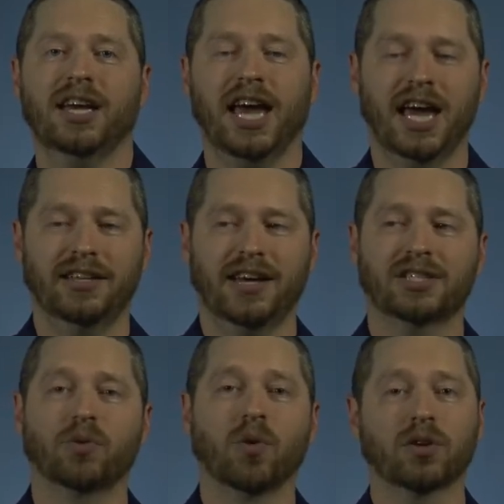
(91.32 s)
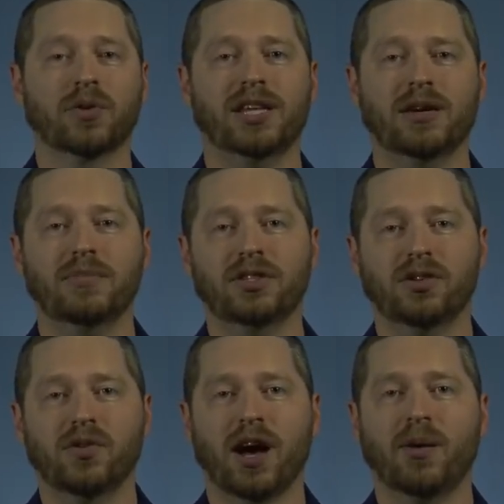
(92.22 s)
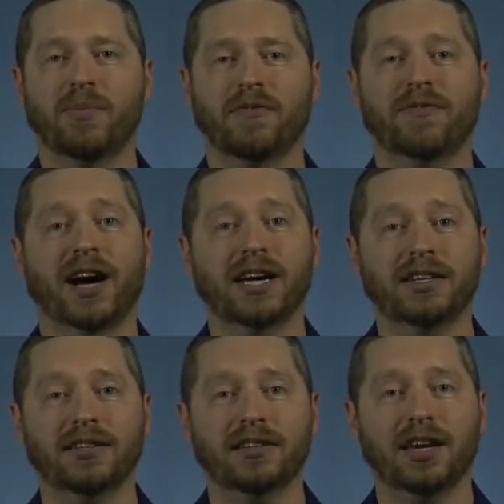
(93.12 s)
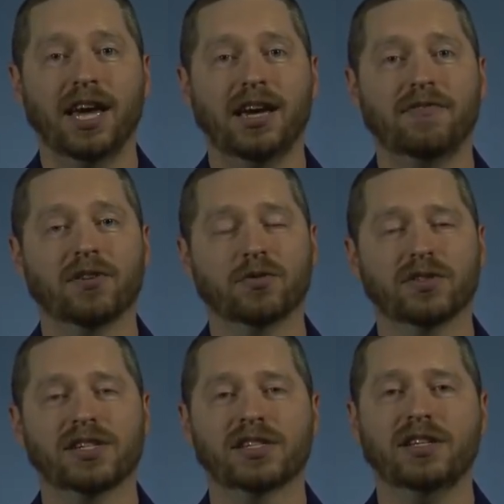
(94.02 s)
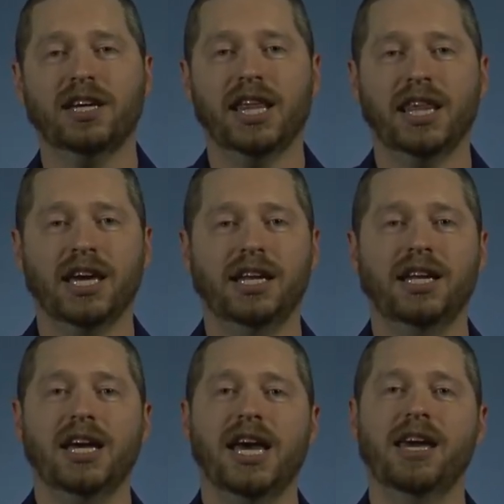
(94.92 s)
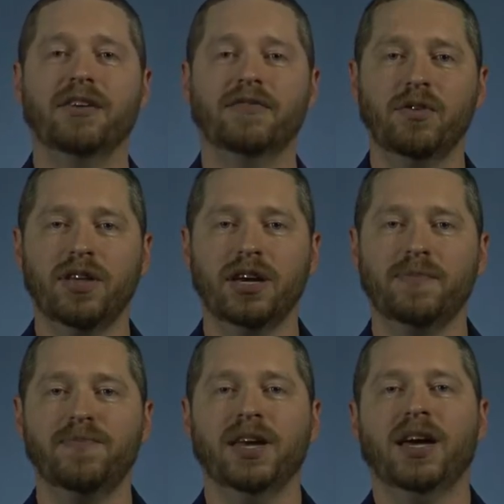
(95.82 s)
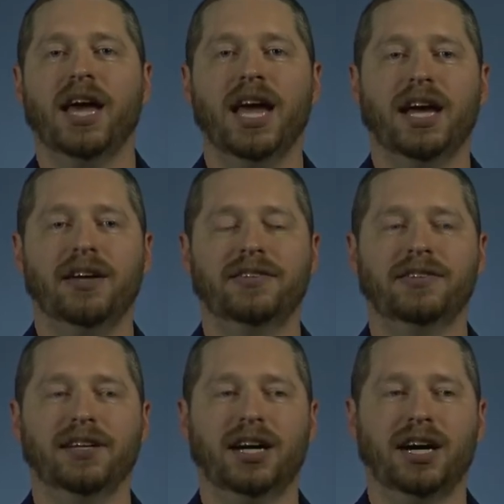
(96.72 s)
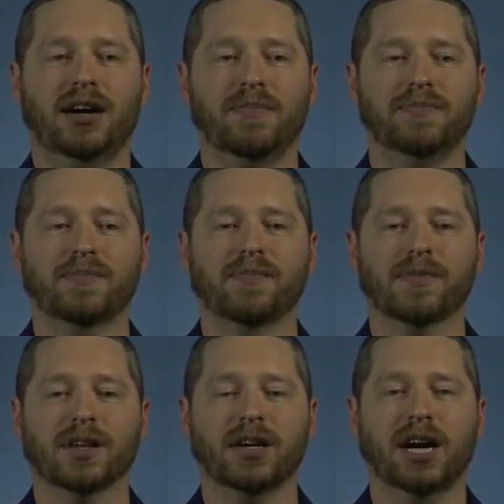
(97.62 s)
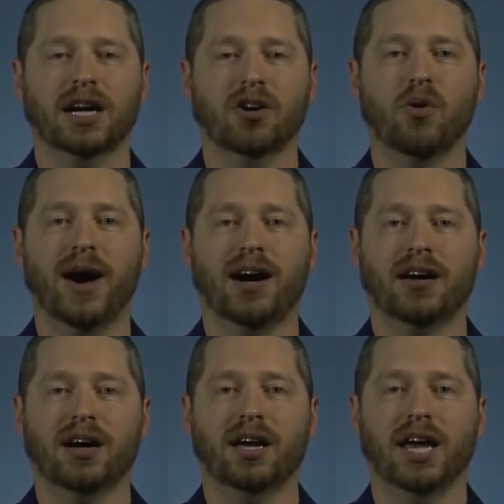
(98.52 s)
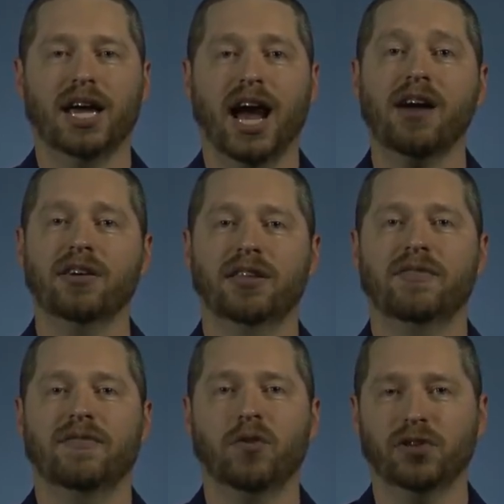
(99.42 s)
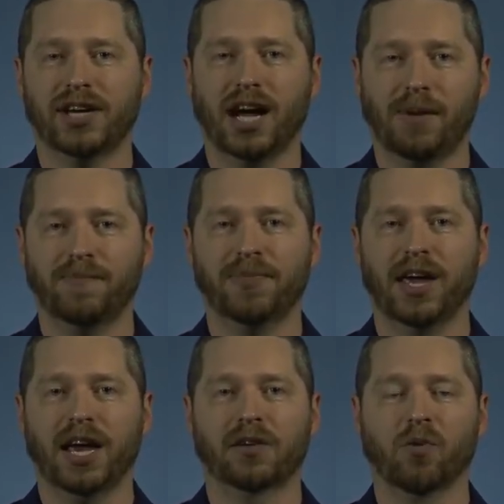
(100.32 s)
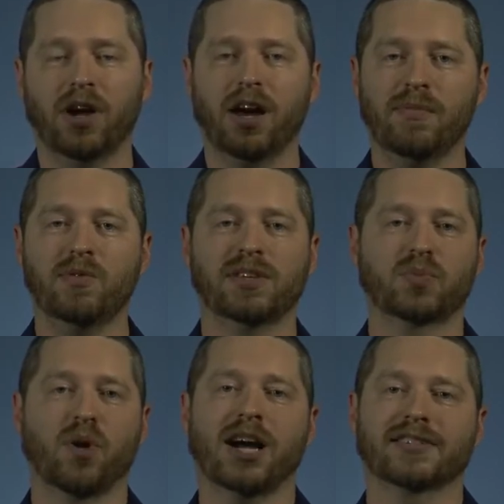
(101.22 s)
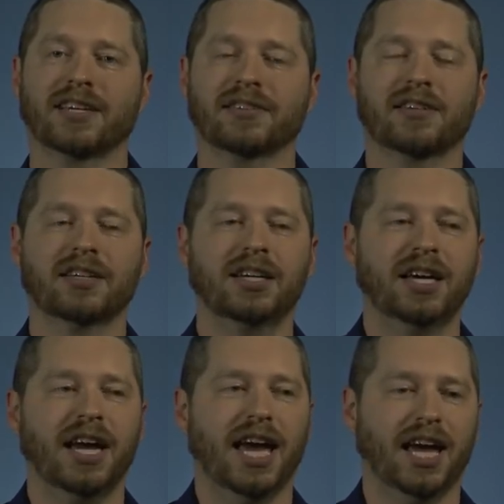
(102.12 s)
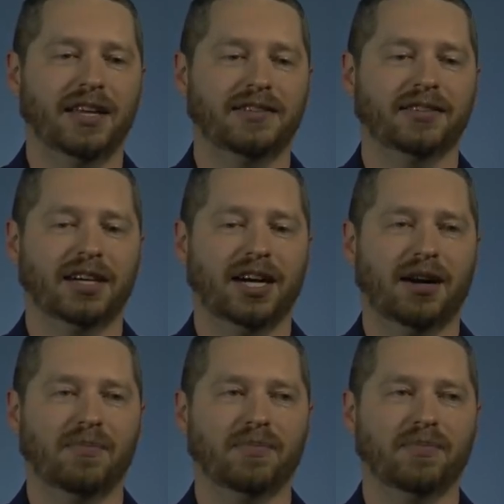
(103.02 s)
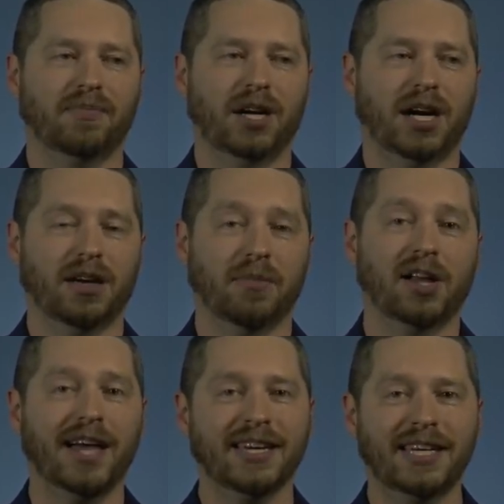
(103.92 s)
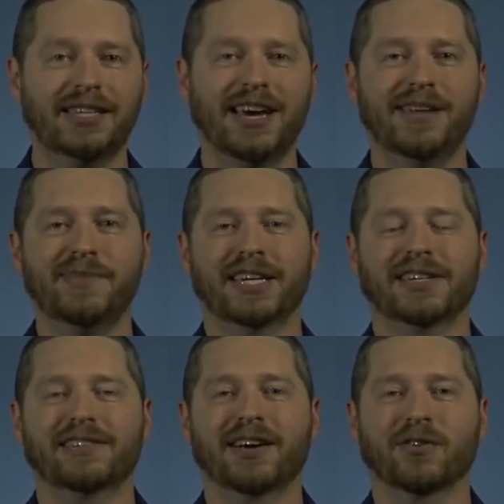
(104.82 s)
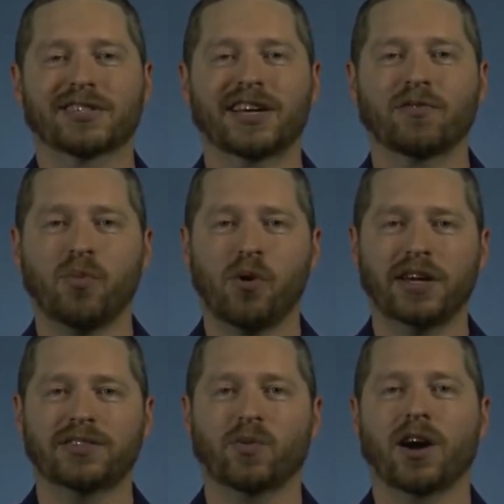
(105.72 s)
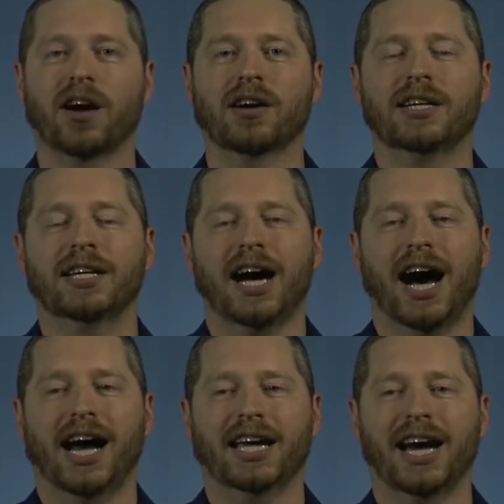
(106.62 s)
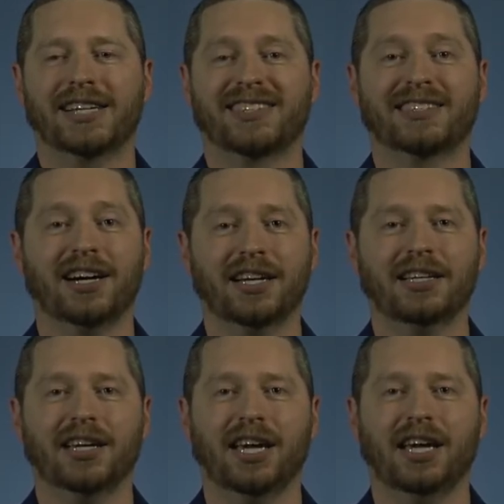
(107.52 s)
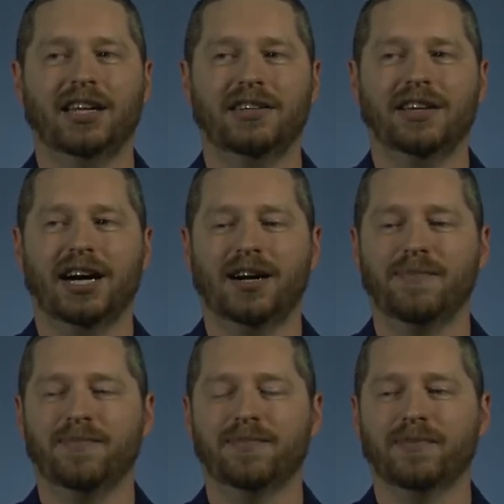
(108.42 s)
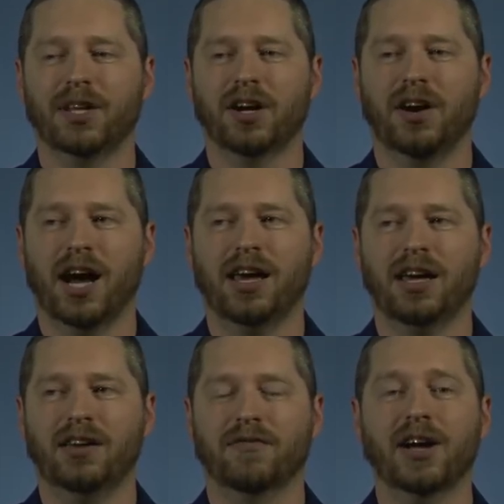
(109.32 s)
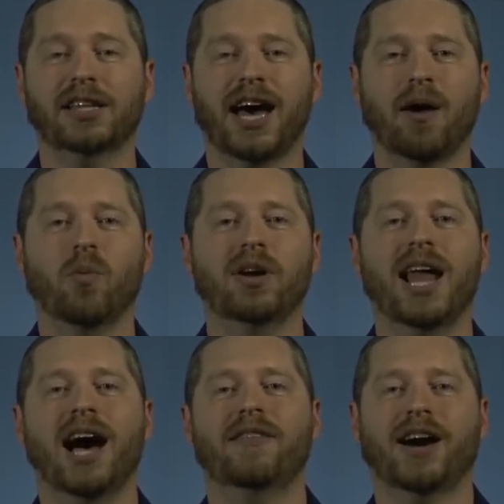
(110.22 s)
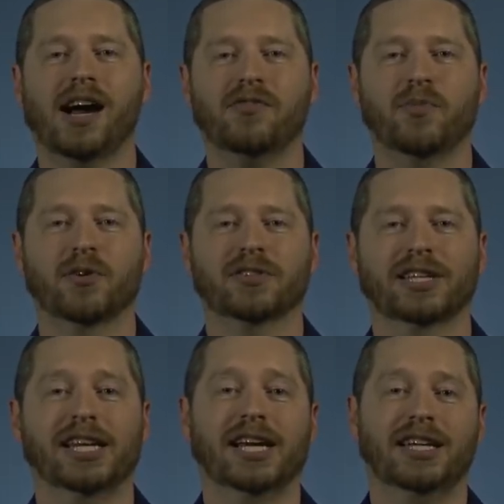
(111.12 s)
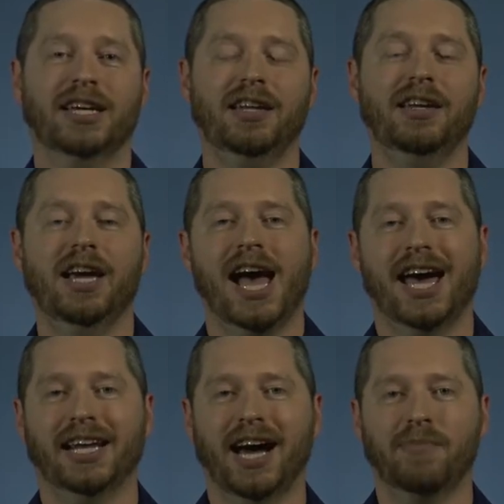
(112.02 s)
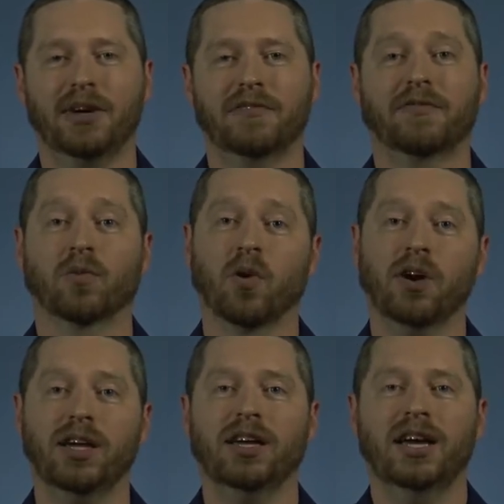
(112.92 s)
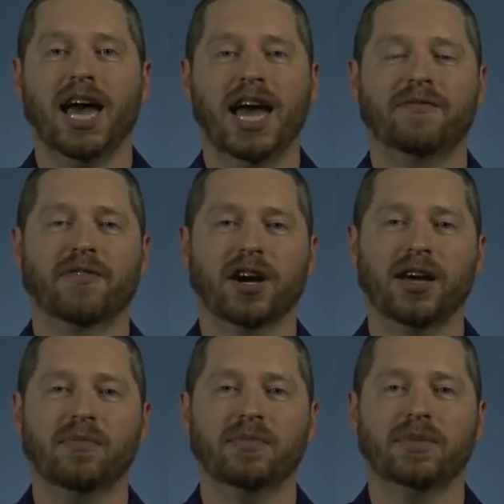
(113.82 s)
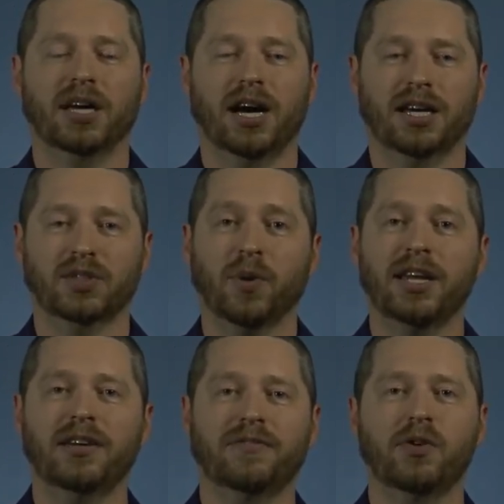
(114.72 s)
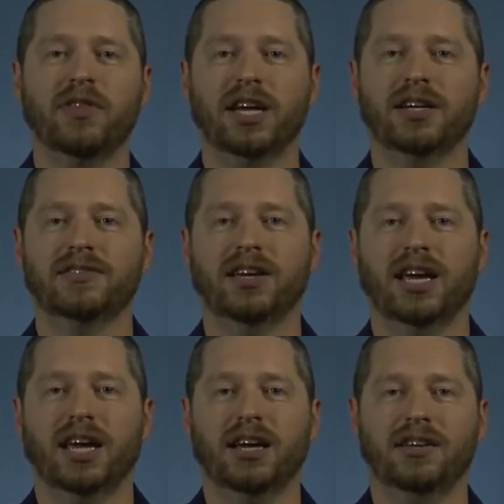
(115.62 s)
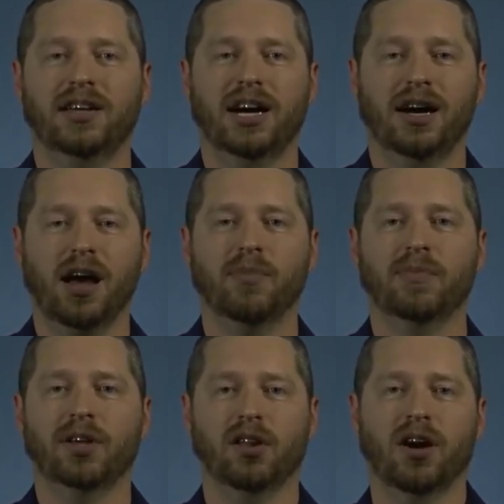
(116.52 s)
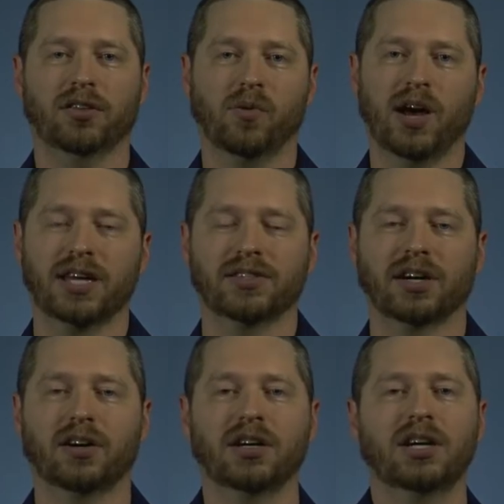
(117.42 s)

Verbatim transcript: and actually worked with him to help find a virtual assistant and then interview them and um, uh, go about and hiring them full time. And Roy helped me with this process, and um, uh, I'm glad that he did because there were several points where I got stuck and um, you know, I, frankly, I would not have hired the person that I did had it not been for Roy and for him uh, explaining a few things and uh, helping me along the way. So,